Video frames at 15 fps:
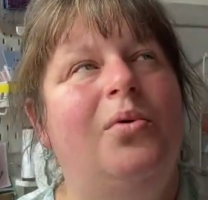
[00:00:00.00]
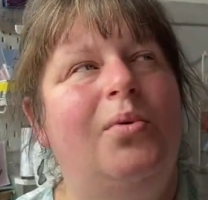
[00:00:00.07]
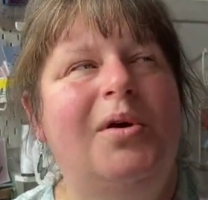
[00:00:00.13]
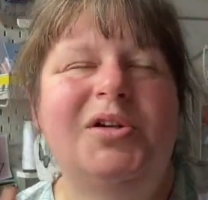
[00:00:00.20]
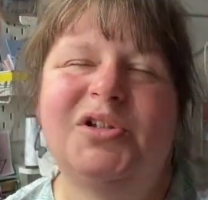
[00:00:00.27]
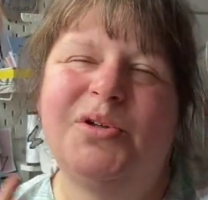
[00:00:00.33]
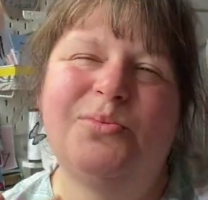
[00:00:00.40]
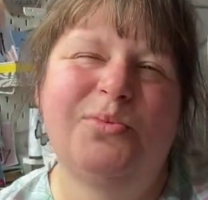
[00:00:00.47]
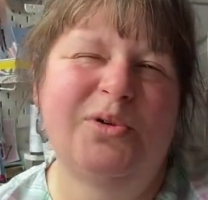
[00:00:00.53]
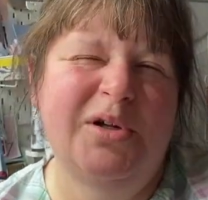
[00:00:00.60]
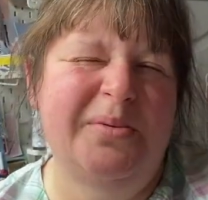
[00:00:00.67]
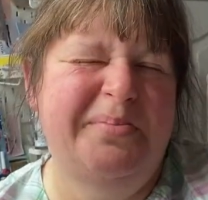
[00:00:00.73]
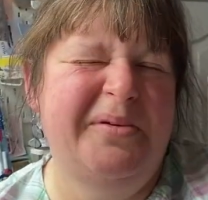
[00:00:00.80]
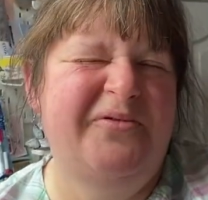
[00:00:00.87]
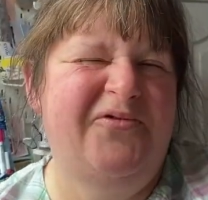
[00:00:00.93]
which I
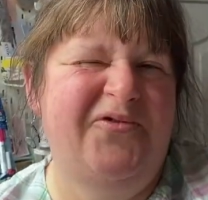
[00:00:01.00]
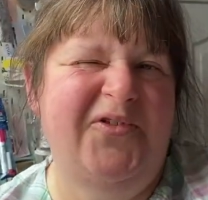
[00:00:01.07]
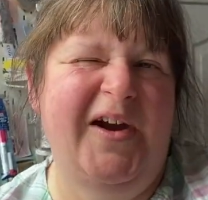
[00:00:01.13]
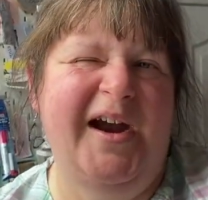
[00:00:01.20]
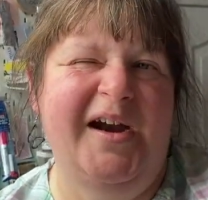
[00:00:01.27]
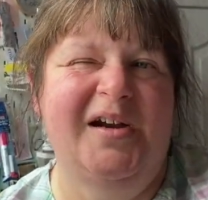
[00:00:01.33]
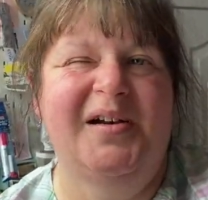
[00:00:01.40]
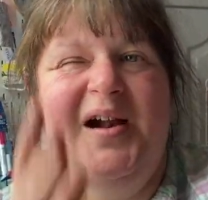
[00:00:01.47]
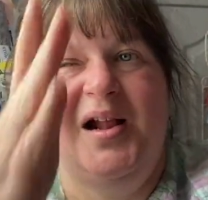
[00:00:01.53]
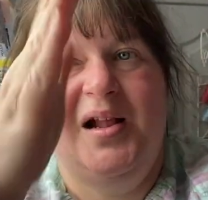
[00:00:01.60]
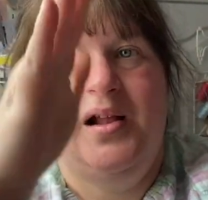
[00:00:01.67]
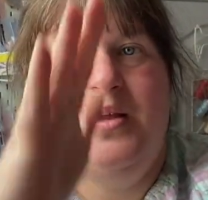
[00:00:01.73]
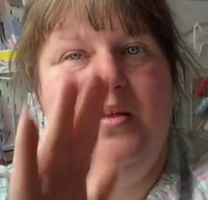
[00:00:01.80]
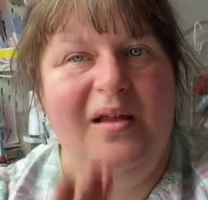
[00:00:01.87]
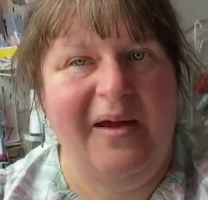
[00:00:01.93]
would have preferred
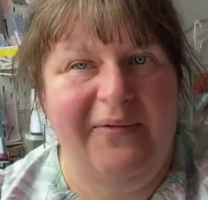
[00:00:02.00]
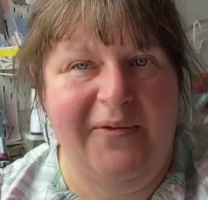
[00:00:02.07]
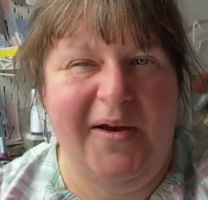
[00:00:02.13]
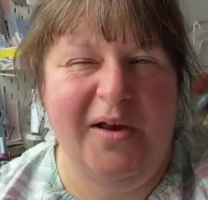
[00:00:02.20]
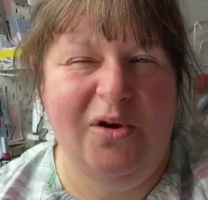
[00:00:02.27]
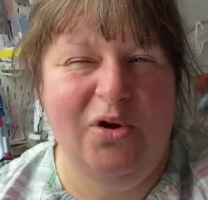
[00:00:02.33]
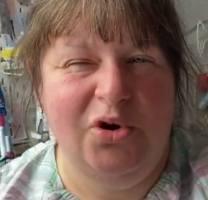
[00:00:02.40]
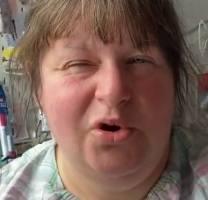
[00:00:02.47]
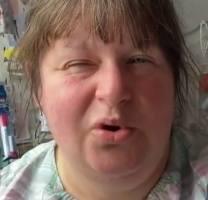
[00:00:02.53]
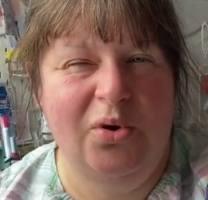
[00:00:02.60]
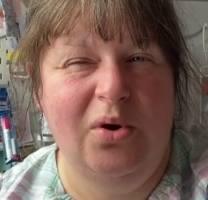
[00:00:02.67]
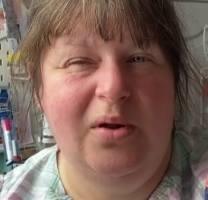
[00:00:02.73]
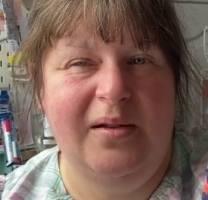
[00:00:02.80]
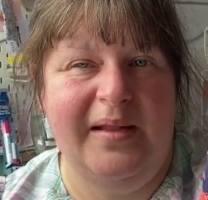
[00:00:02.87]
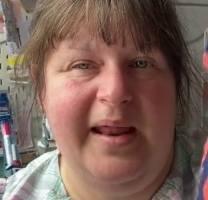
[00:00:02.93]
if it
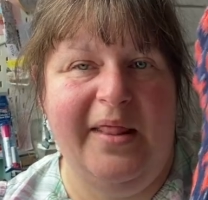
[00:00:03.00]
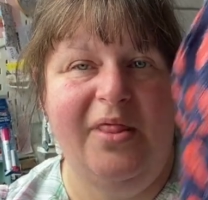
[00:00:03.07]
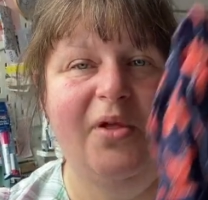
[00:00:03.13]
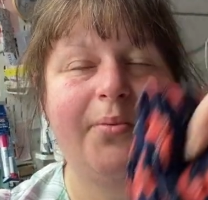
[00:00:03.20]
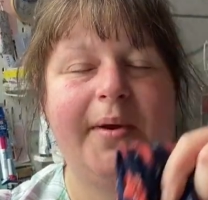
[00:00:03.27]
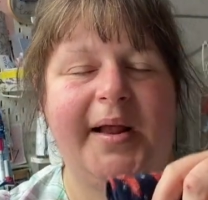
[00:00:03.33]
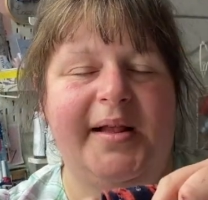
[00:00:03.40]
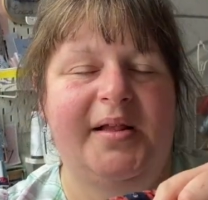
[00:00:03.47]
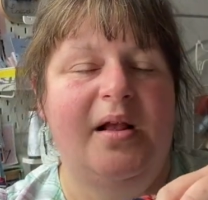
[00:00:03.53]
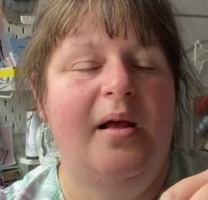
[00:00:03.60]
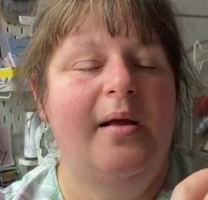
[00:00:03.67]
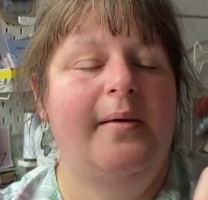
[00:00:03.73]
grew lengthways